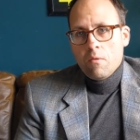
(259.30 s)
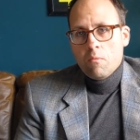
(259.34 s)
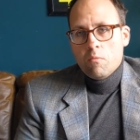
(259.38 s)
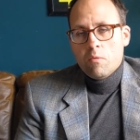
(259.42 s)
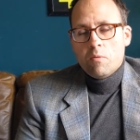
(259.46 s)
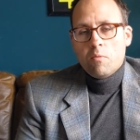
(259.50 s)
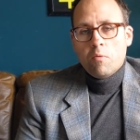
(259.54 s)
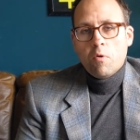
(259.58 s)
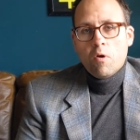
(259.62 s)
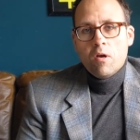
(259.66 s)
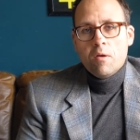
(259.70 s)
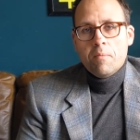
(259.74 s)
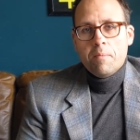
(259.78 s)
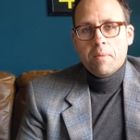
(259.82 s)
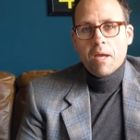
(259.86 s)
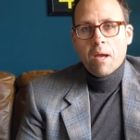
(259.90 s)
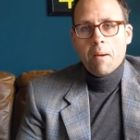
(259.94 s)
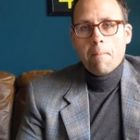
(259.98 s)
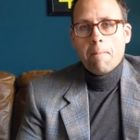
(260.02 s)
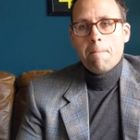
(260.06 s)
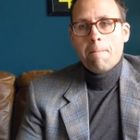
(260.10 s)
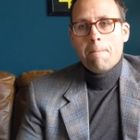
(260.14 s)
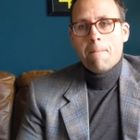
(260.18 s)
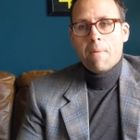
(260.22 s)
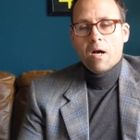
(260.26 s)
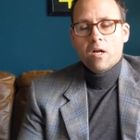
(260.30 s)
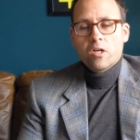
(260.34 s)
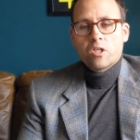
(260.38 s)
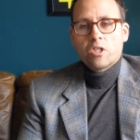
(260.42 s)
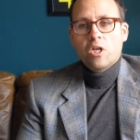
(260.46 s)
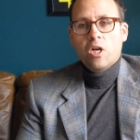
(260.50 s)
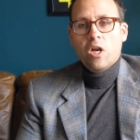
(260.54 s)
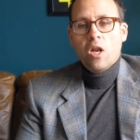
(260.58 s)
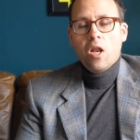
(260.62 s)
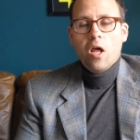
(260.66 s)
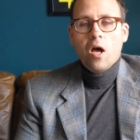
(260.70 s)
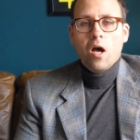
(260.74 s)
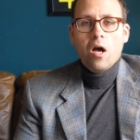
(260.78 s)
Would probably be a much
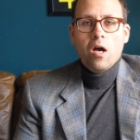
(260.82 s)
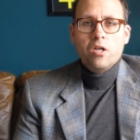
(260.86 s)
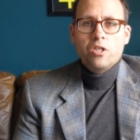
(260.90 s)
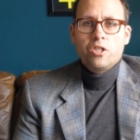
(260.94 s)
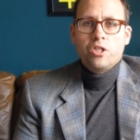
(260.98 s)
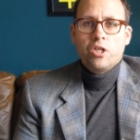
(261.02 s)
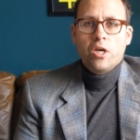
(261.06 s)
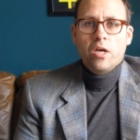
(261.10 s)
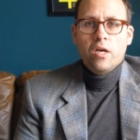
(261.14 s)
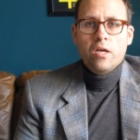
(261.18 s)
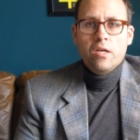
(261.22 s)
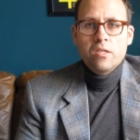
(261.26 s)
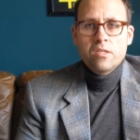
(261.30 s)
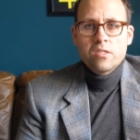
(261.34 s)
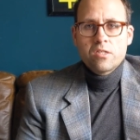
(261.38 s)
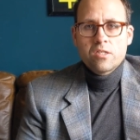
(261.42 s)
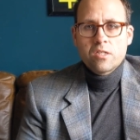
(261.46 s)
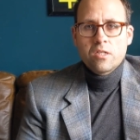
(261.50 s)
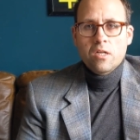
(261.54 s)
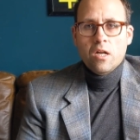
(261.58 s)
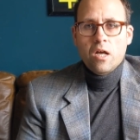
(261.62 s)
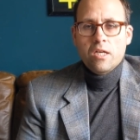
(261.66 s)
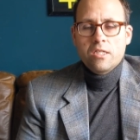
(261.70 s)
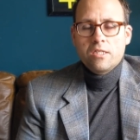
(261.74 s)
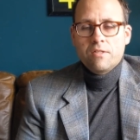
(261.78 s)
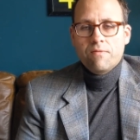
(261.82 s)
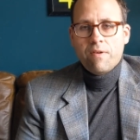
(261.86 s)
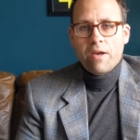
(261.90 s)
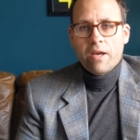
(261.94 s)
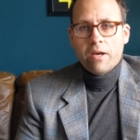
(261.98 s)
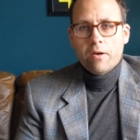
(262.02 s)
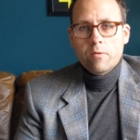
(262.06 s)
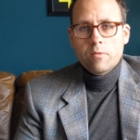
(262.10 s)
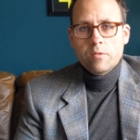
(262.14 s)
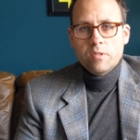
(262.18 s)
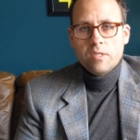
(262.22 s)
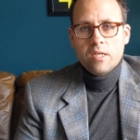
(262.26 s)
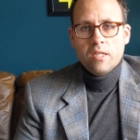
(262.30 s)
larger slice of
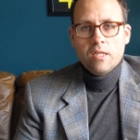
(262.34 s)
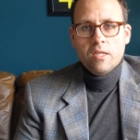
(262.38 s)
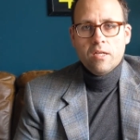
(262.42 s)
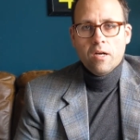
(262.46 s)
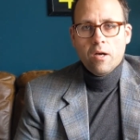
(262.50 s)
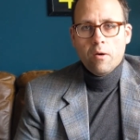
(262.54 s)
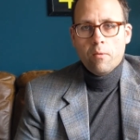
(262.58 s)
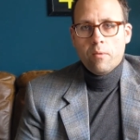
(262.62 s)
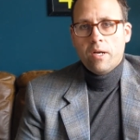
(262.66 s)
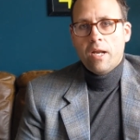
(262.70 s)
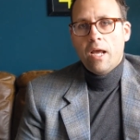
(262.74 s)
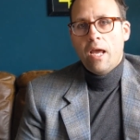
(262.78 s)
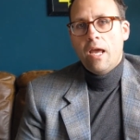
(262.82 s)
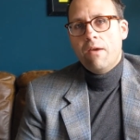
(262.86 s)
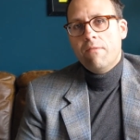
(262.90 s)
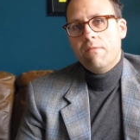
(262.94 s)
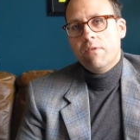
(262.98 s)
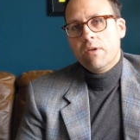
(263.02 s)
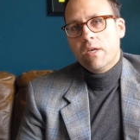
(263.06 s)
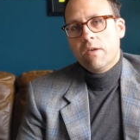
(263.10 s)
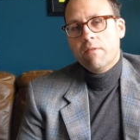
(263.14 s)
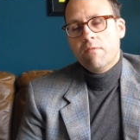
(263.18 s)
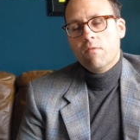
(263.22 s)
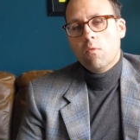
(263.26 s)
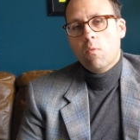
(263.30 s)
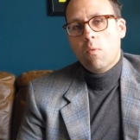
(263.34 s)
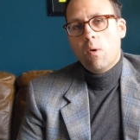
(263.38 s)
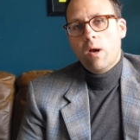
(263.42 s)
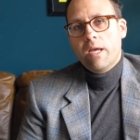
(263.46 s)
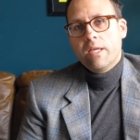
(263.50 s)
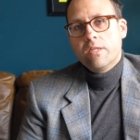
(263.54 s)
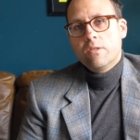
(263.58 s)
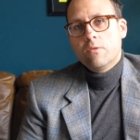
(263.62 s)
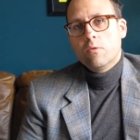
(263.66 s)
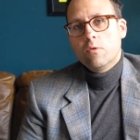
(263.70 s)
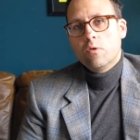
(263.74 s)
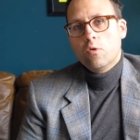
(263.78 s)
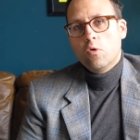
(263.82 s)
equity than I would ever give
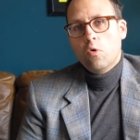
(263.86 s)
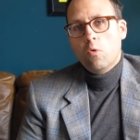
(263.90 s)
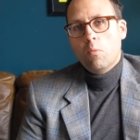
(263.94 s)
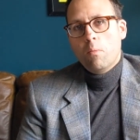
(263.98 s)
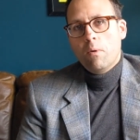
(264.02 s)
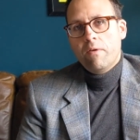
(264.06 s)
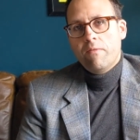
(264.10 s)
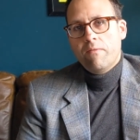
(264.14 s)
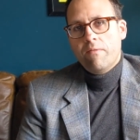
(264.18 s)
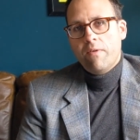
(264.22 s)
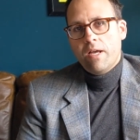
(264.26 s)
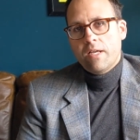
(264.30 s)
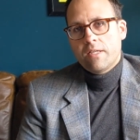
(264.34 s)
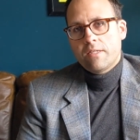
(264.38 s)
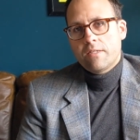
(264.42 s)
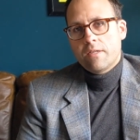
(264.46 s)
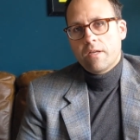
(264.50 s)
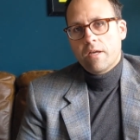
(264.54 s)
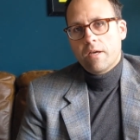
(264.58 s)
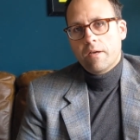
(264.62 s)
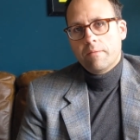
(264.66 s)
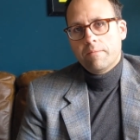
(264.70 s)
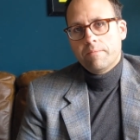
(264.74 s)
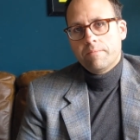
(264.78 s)
away to a normal investor.